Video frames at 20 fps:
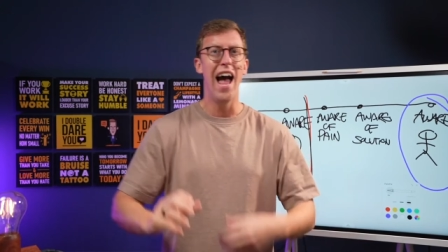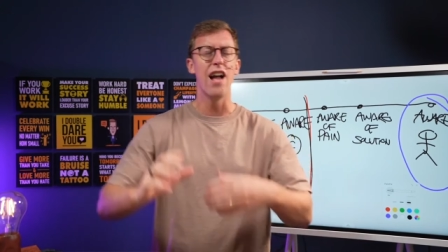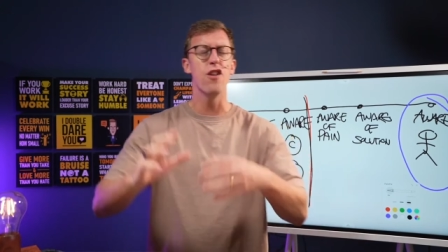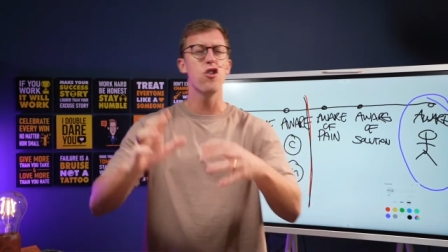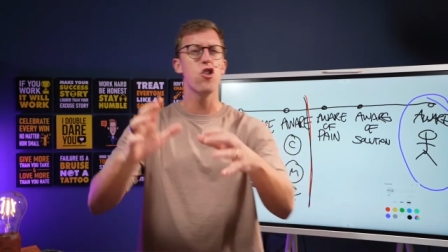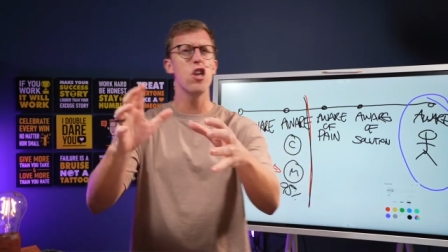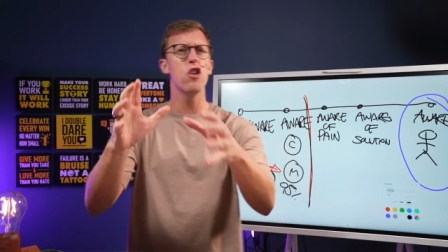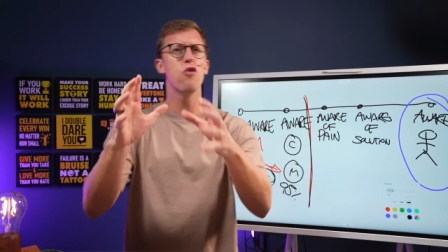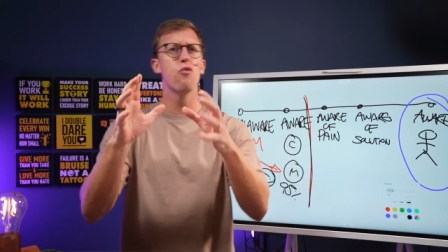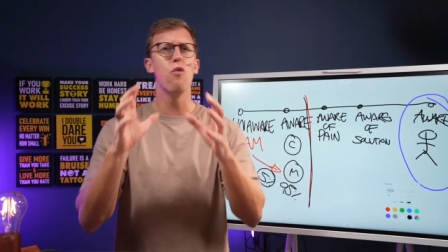and
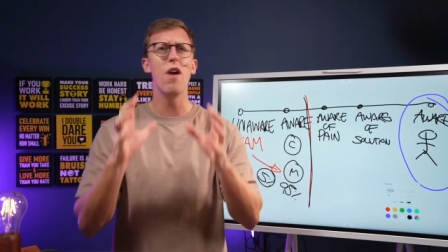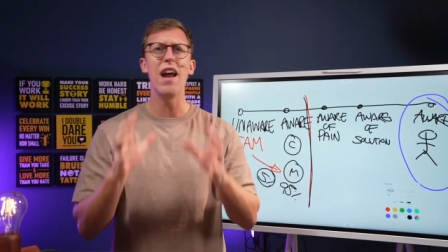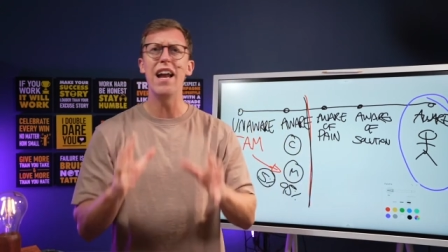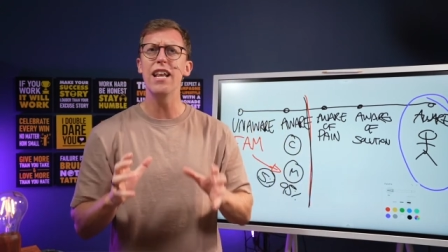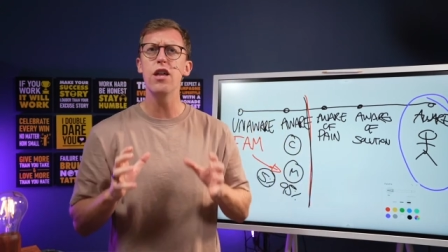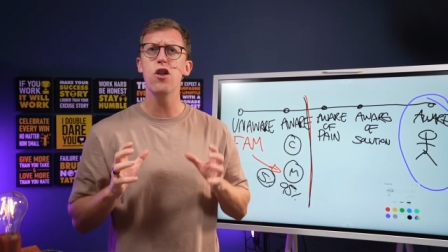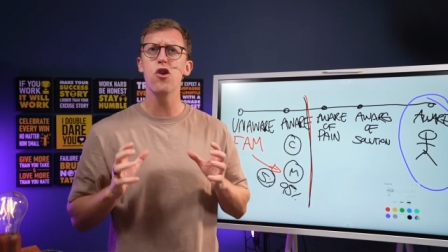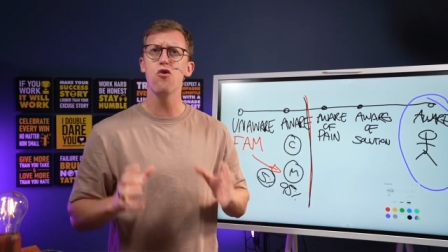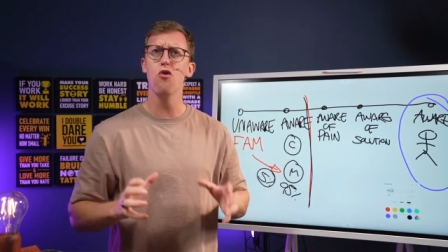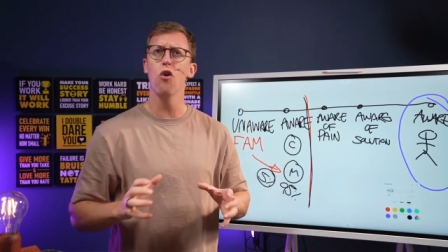she's
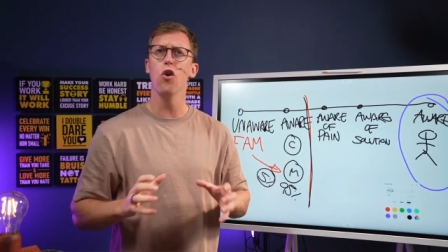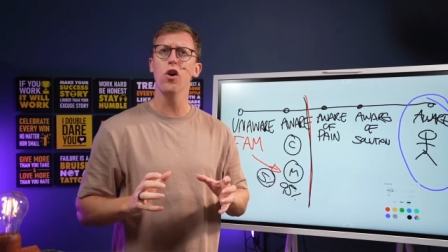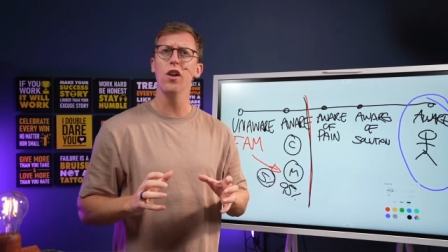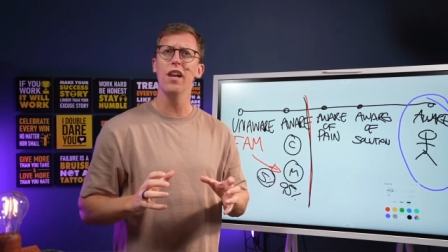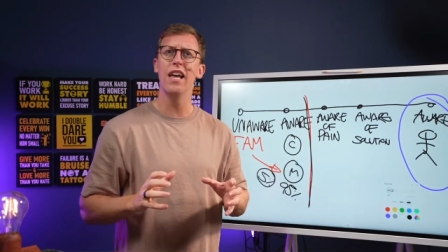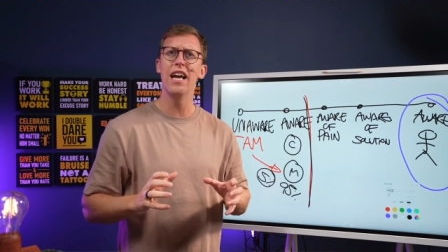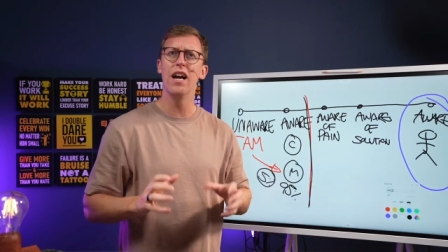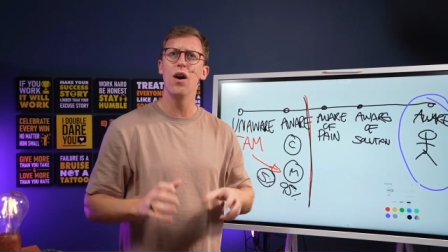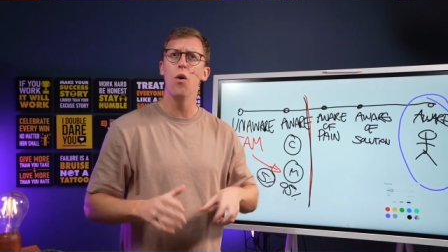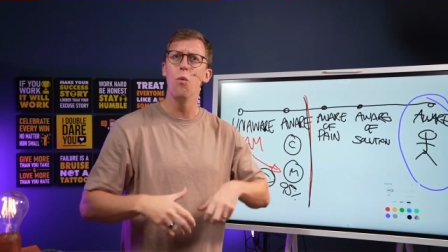really
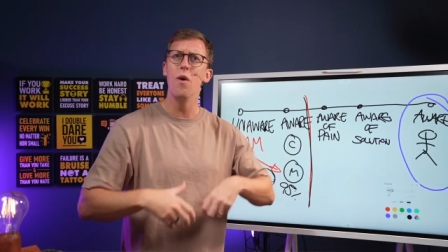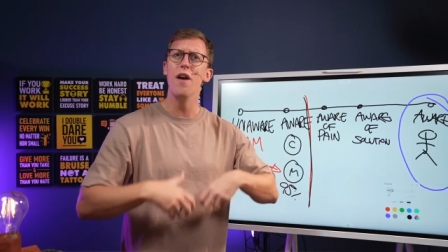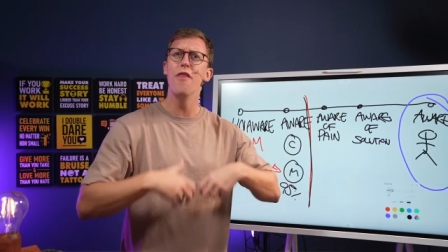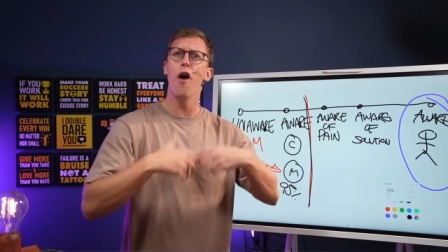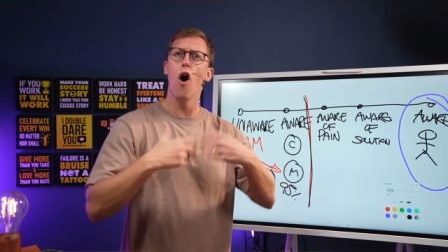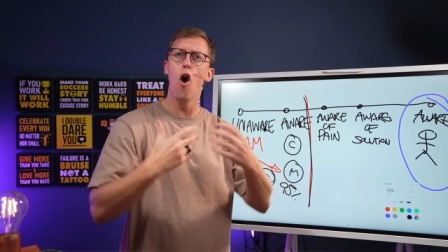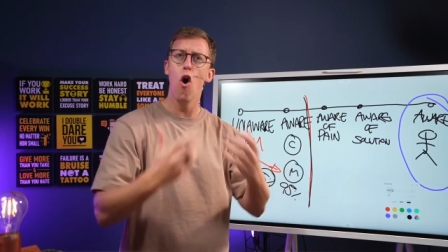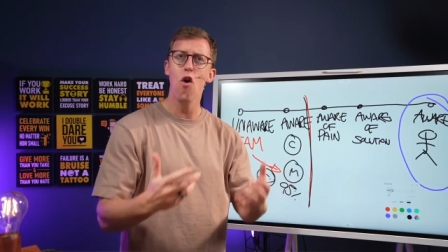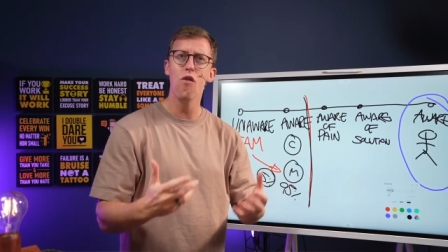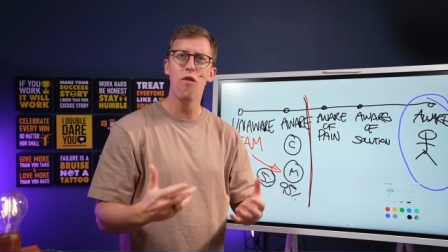struggling with
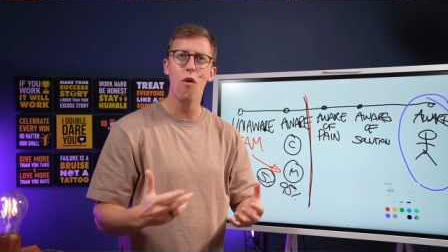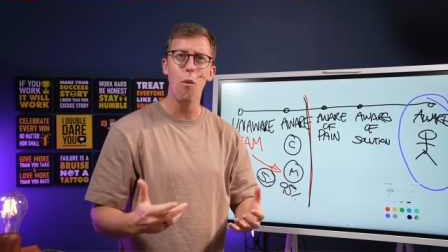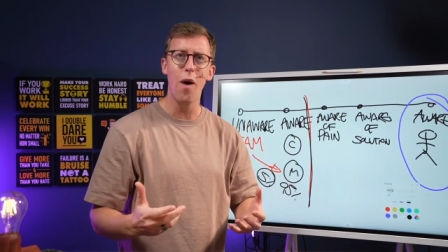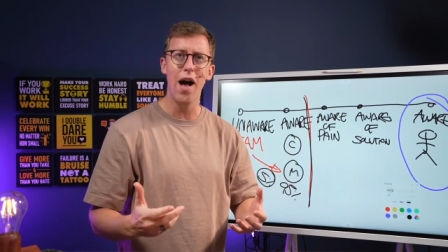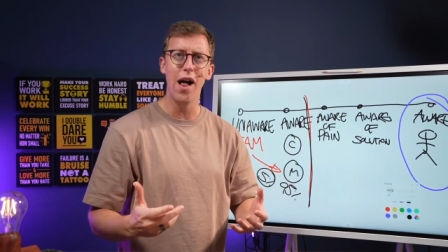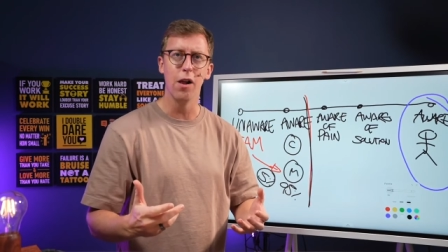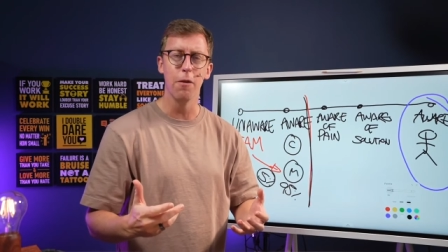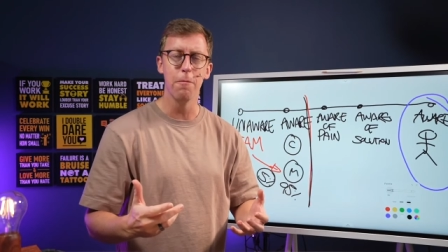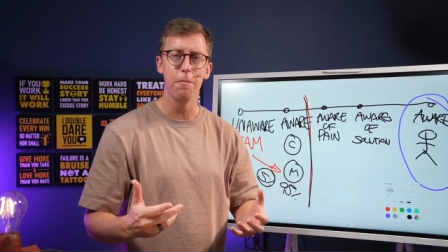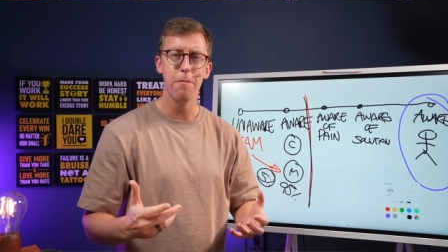
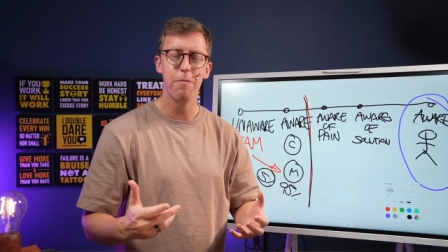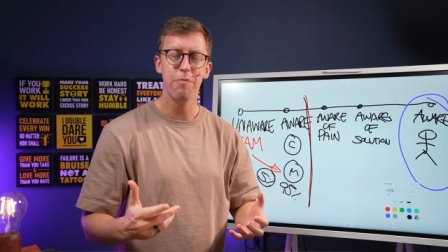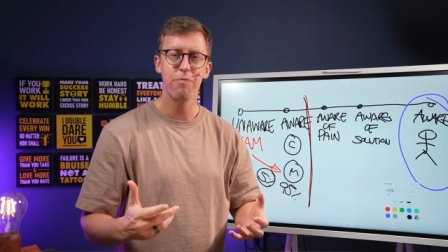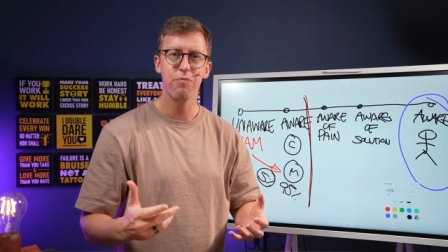overwhelm